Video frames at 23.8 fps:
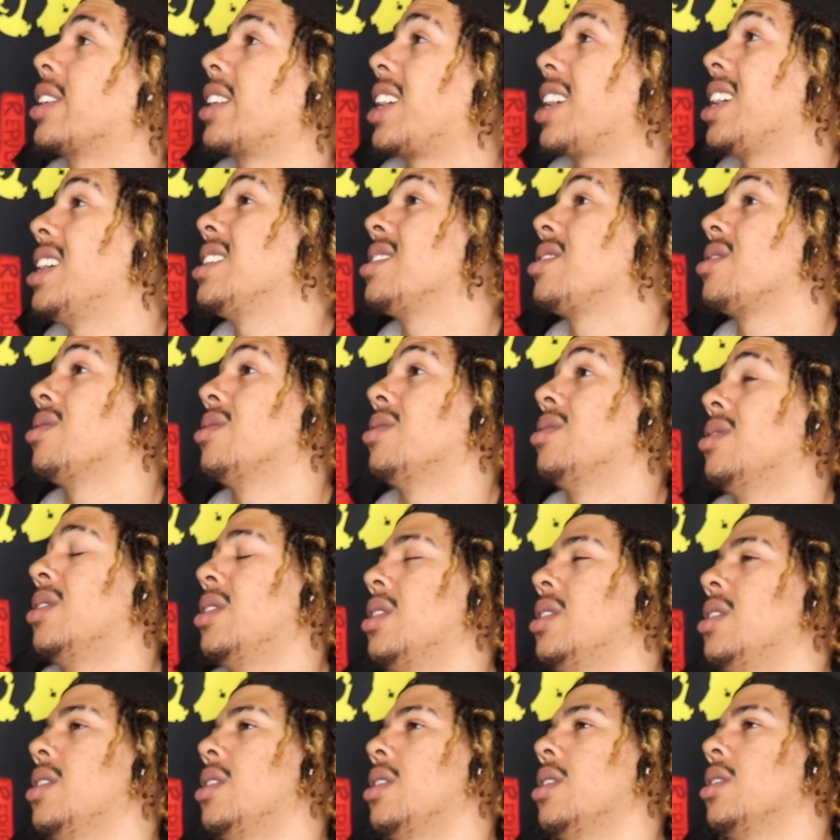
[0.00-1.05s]
cancel.
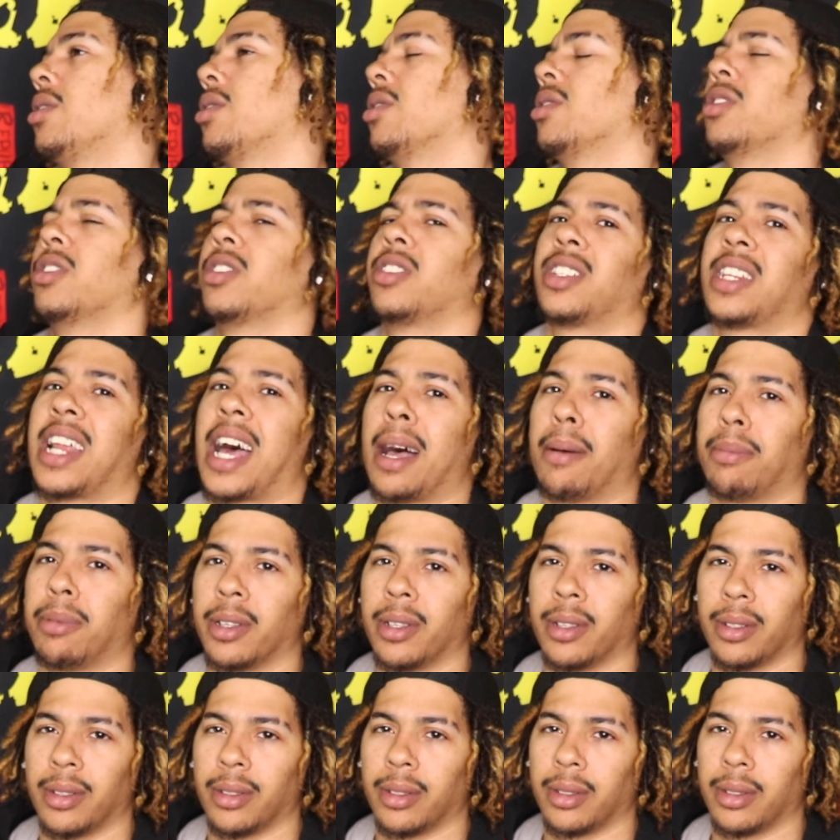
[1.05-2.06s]
So just stop it.